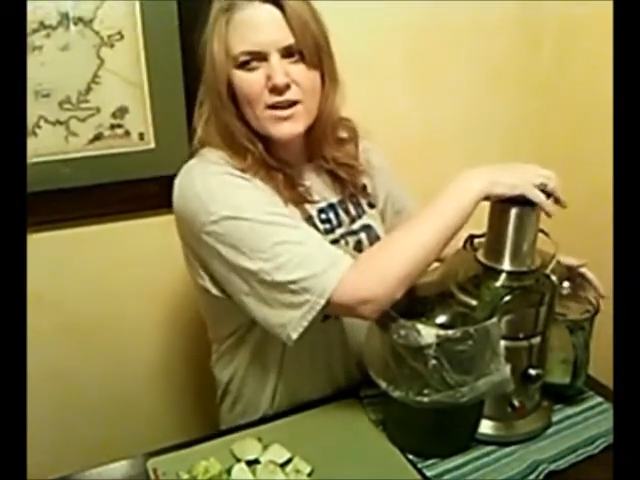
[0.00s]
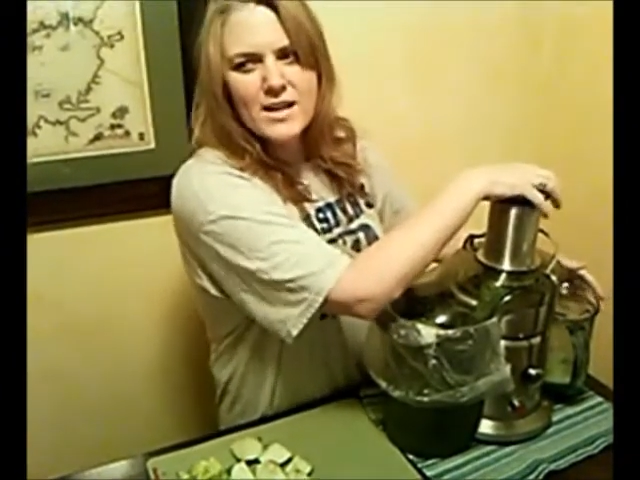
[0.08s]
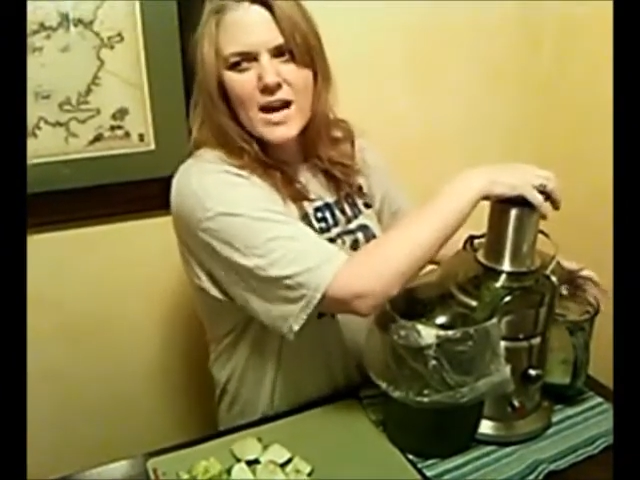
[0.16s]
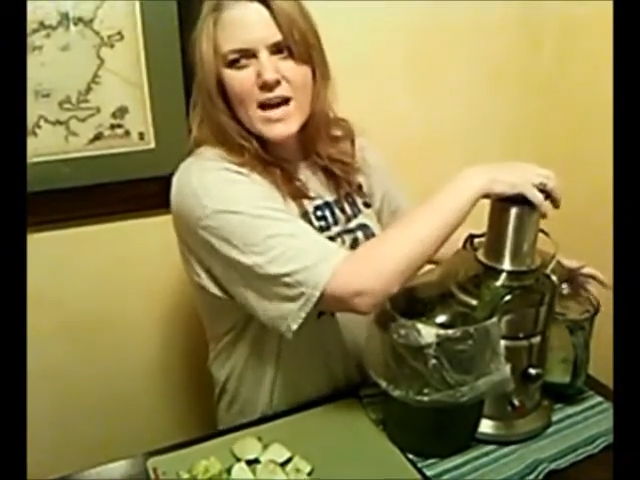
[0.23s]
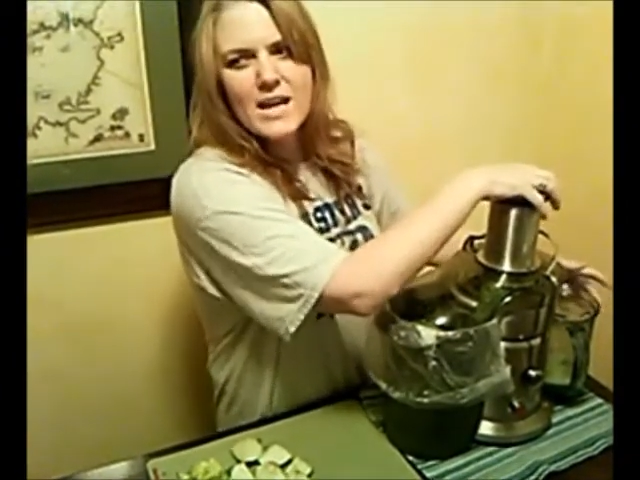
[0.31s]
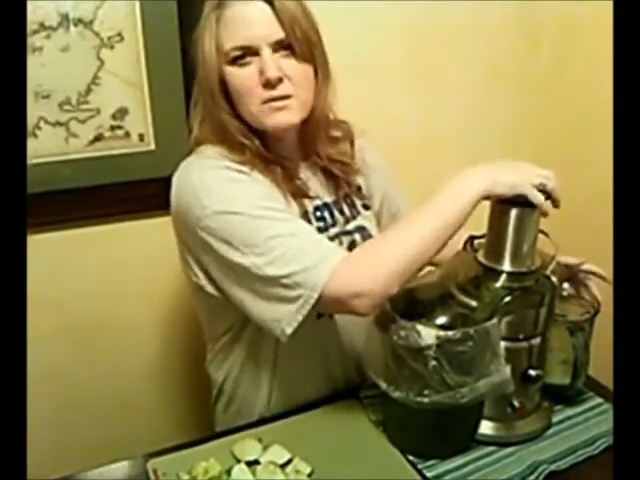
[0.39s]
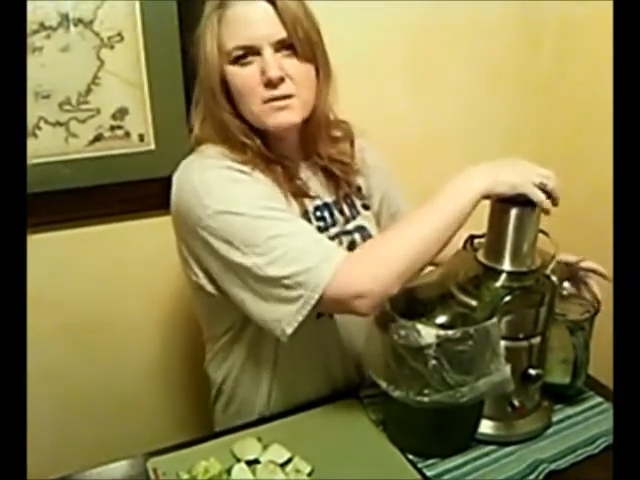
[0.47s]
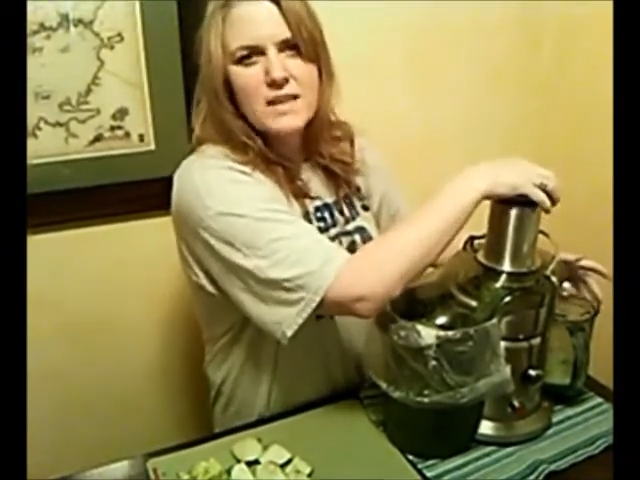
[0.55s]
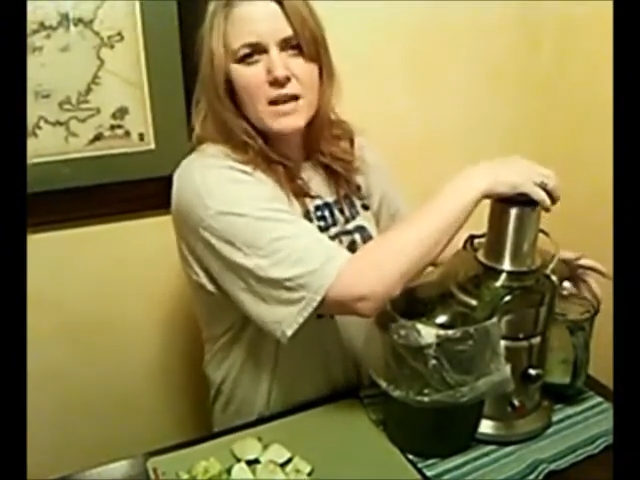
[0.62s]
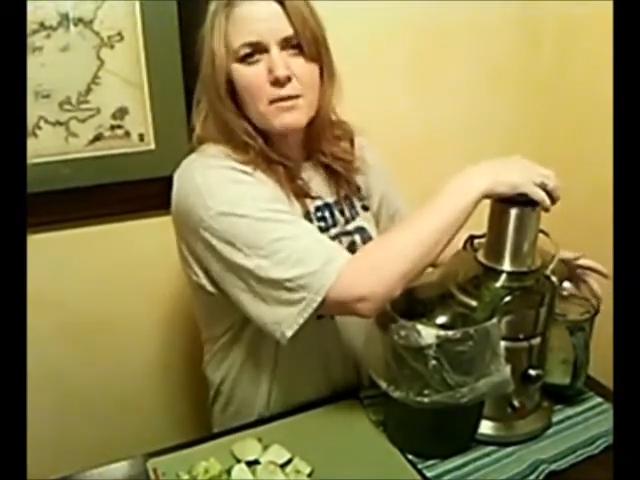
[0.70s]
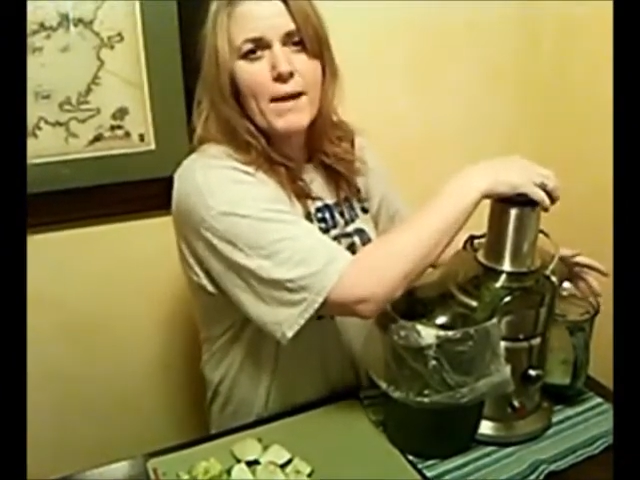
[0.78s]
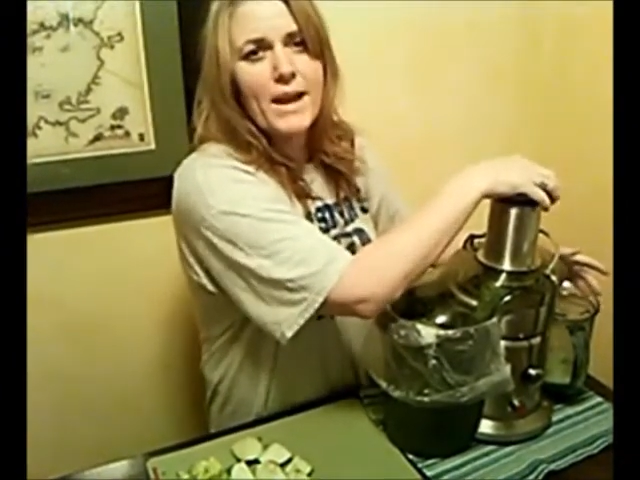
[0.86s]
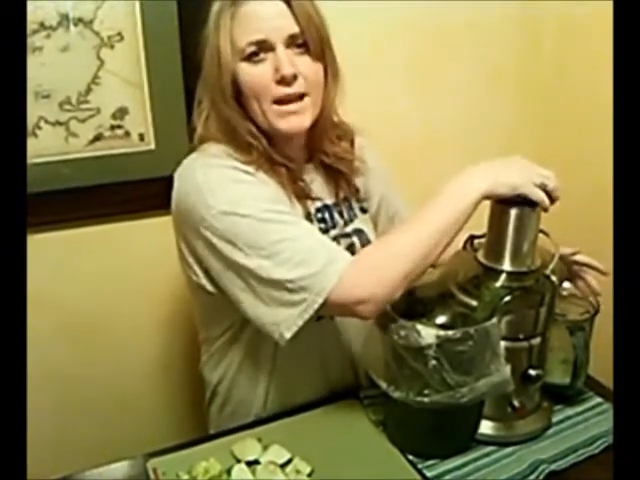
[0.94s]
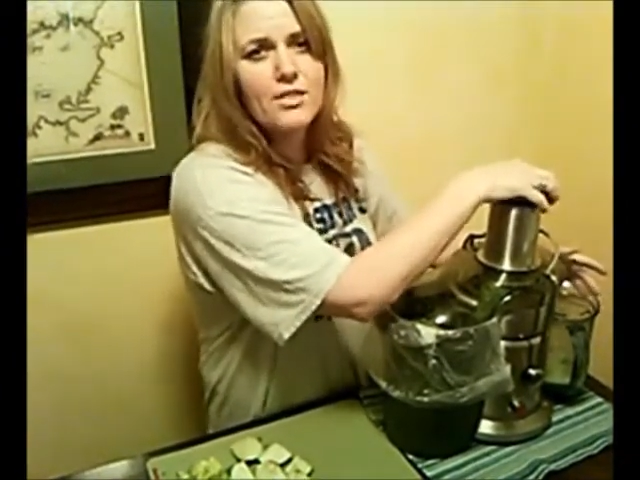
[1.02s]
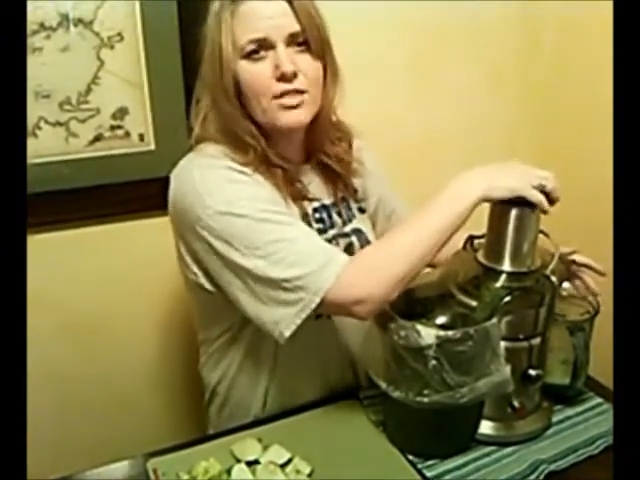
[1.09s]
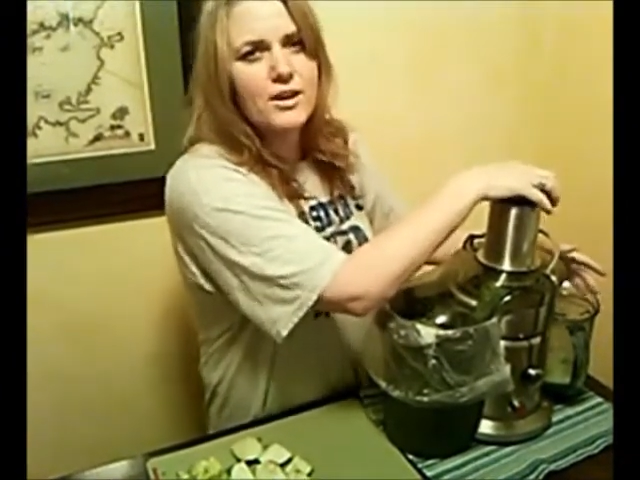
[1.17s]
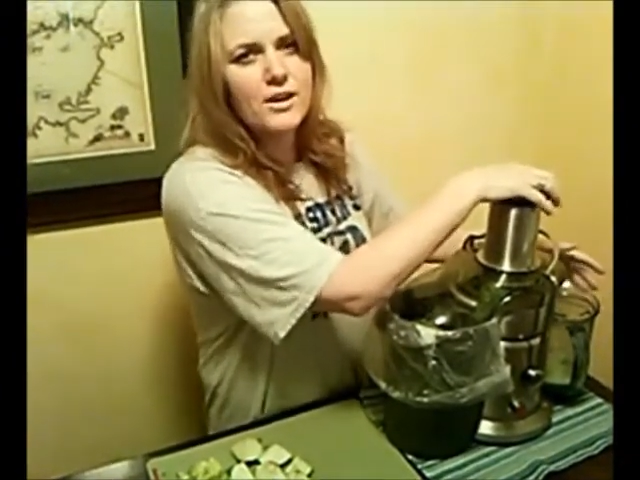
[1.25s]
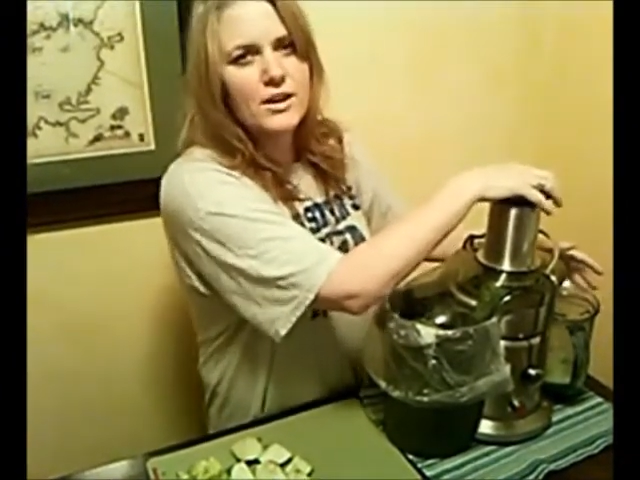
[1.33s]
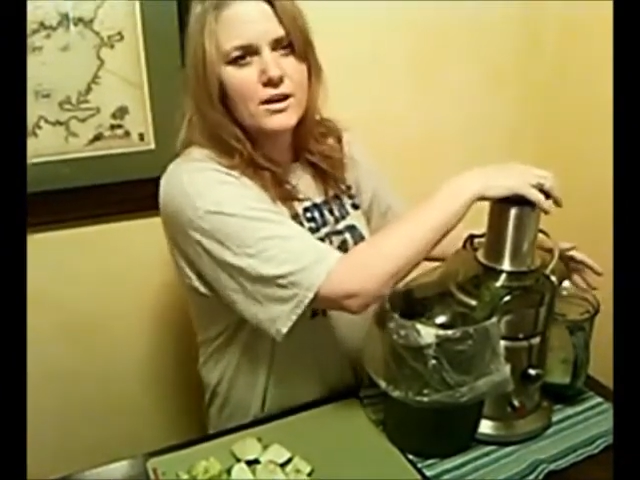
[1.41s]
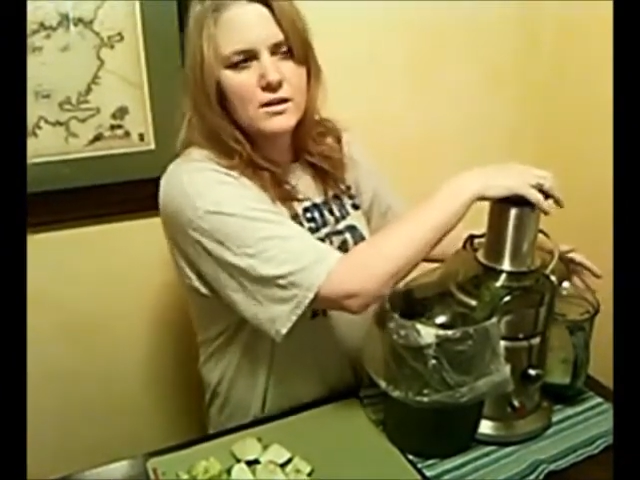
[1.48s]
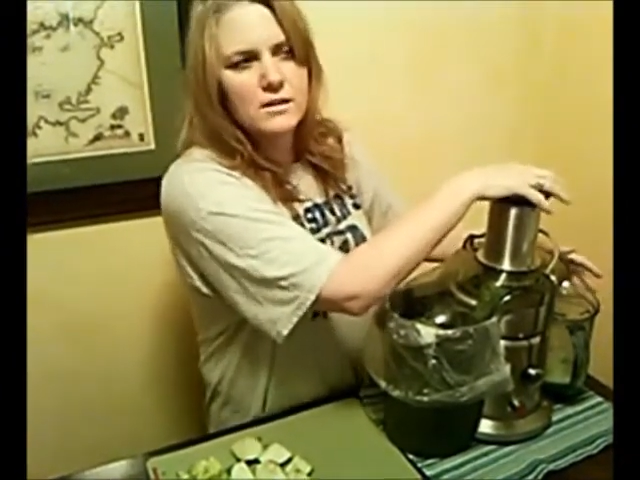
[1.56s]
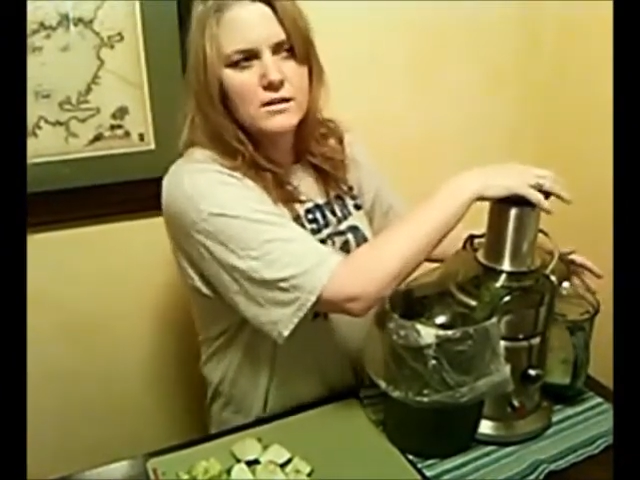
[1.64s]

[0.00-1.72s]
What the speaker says: it kind of smells like paint thinner,